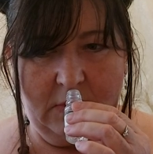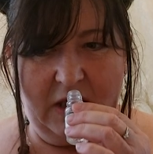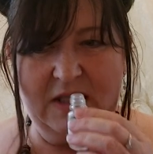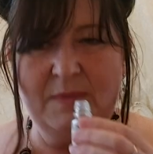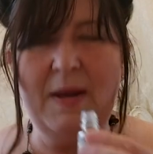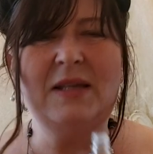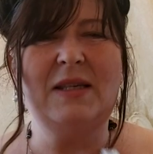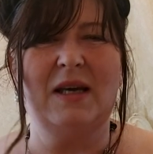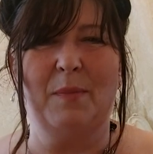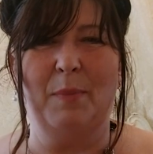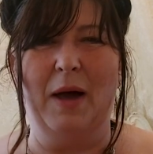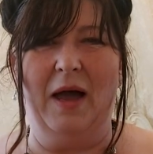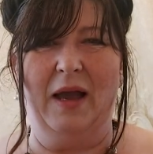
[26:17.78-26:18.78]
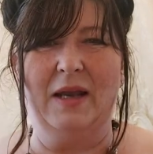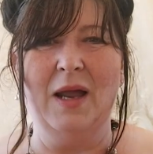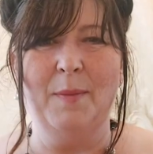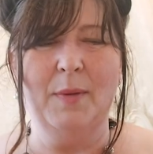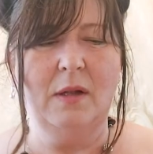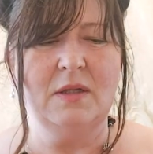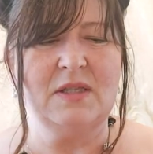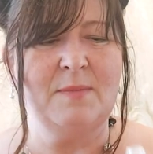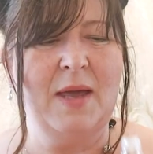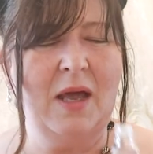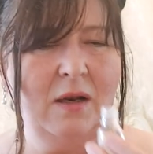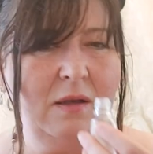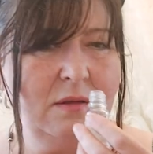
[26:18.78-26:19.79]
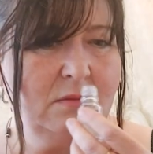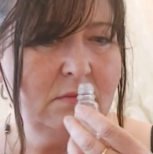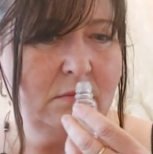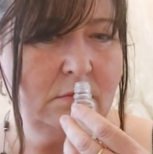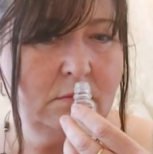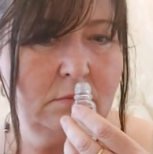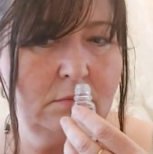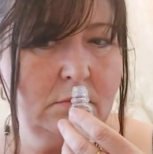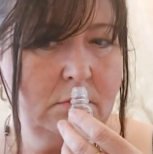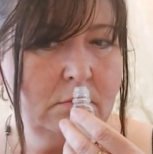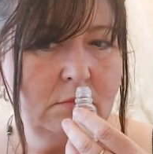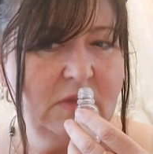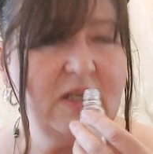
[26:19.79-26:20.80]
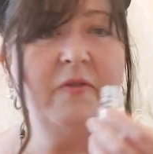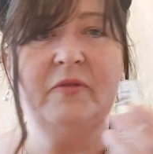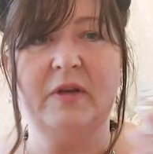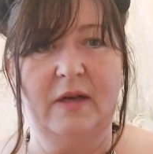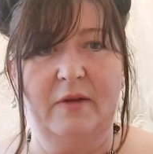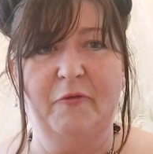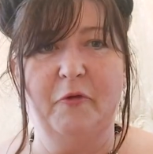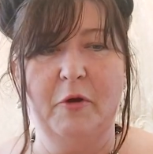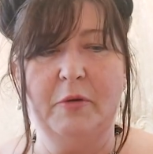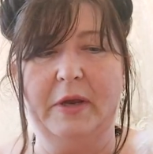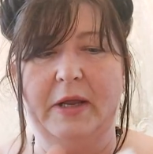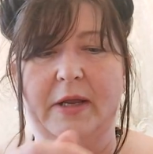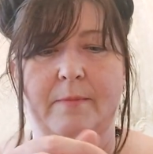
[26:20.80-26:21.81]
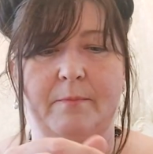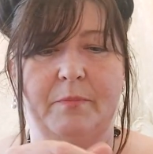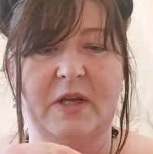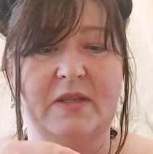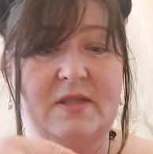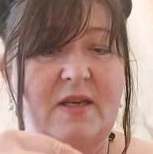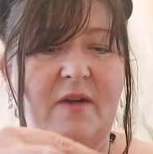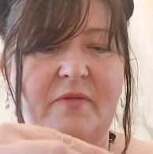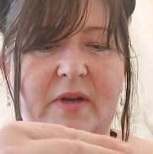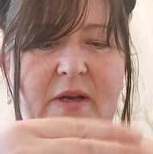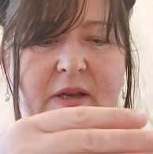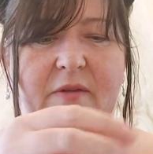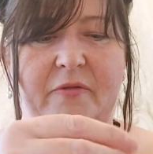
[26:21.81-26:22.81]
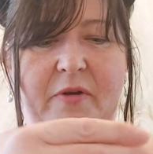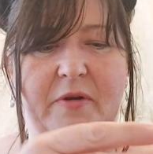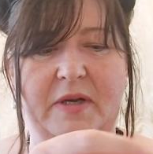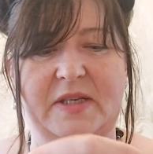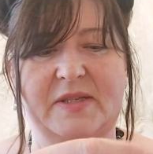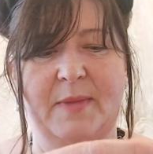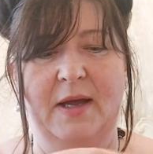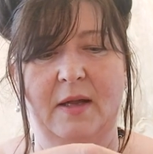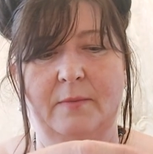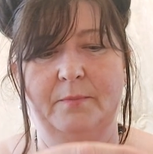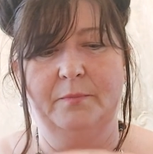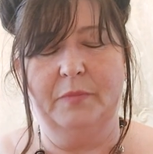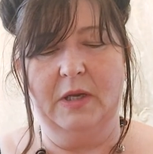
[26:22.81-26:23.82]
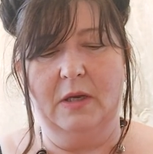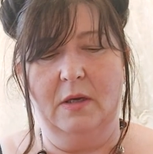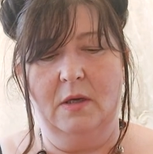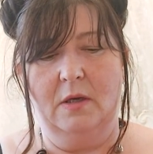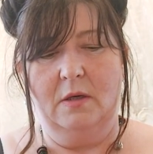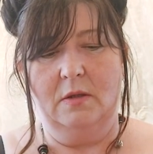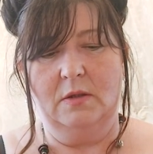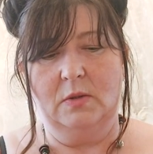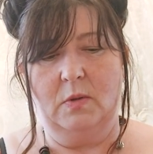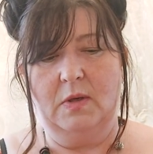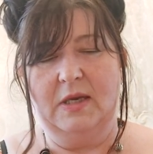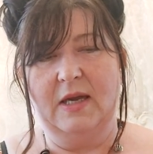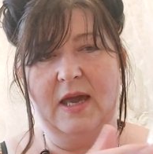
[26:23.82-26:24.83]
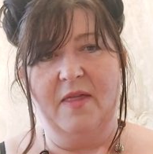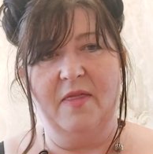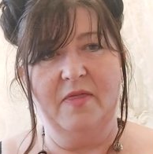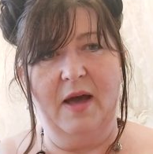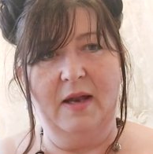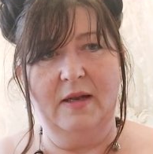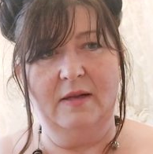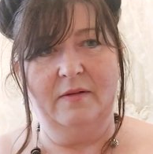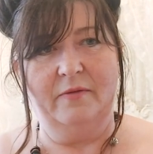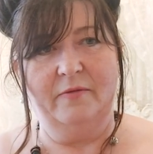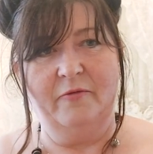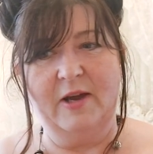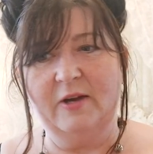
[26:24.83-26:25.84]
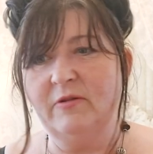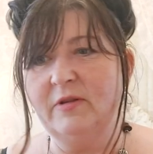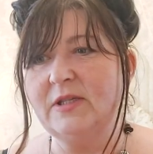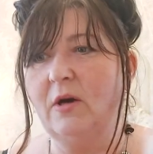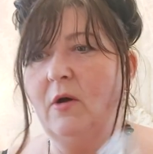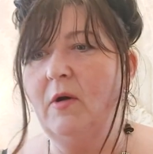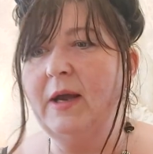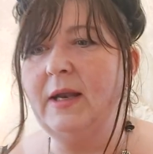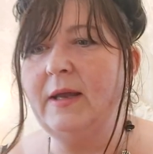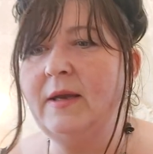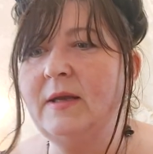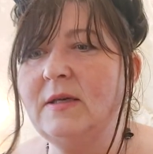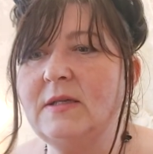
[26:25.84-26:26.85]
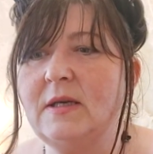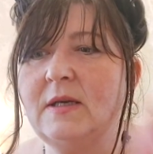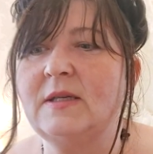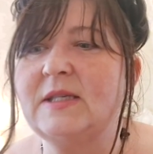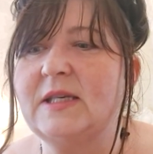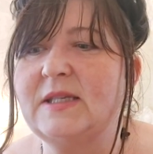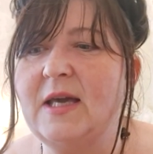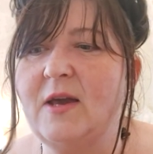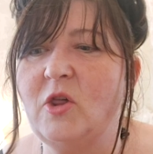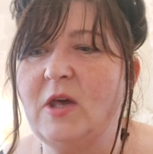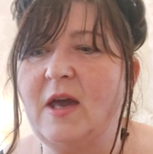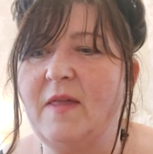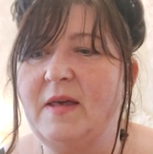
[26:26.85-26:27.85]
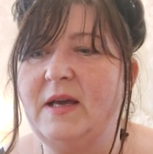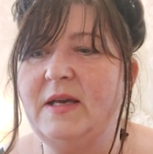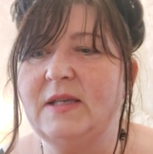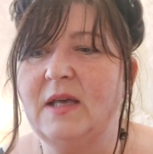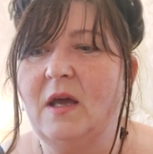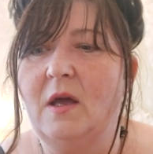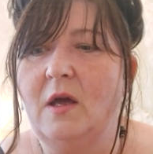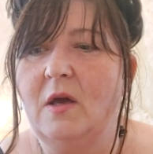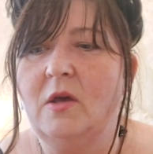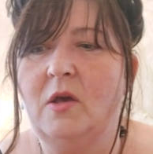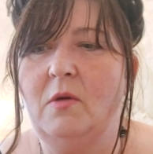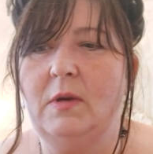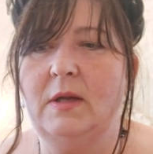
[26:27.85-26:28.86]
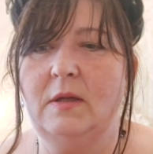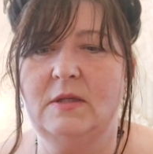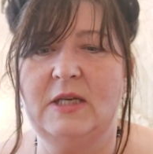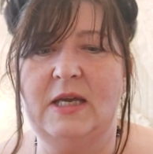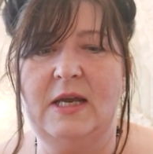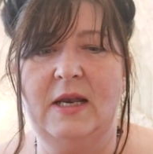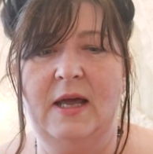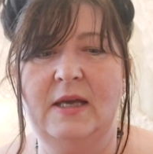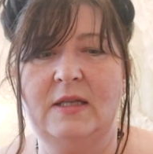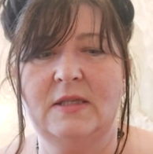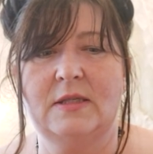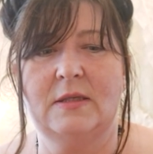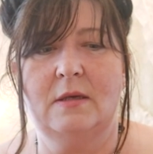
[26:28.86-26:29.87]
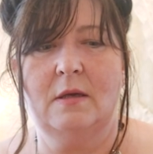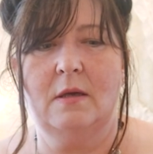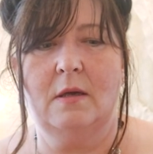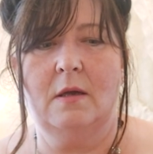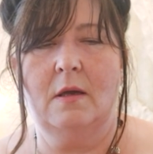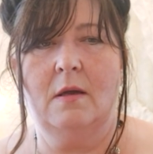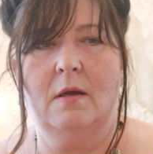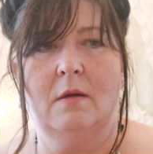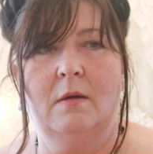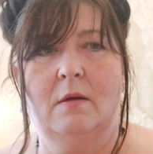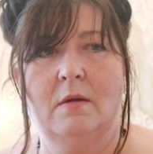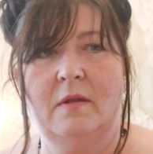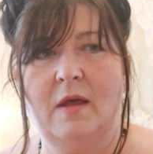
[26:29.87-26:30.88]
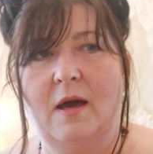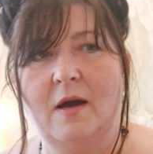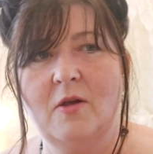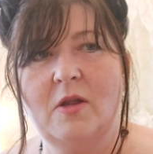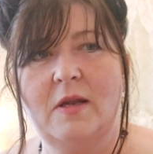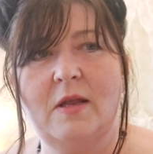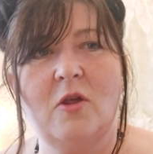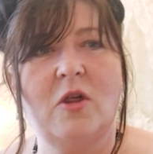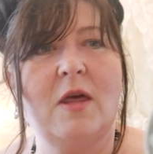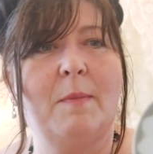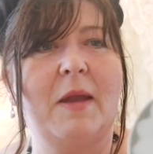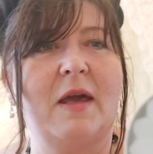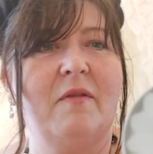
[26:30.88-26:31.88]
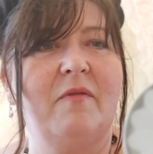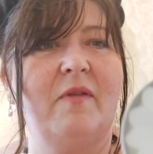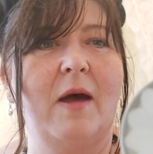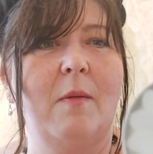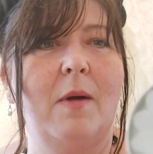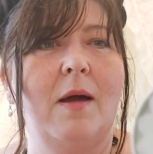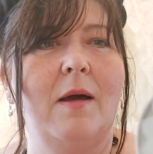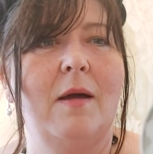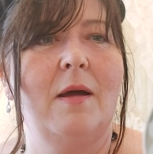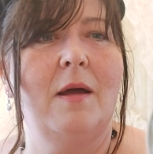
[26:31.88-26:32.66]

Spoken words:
It smells like a pineapple smell. Definitely fruity. It's definitely a fruity smell. So you get that little fragrance oil in it, and as I said, you get these cute little tea lights that actually shape like a flower.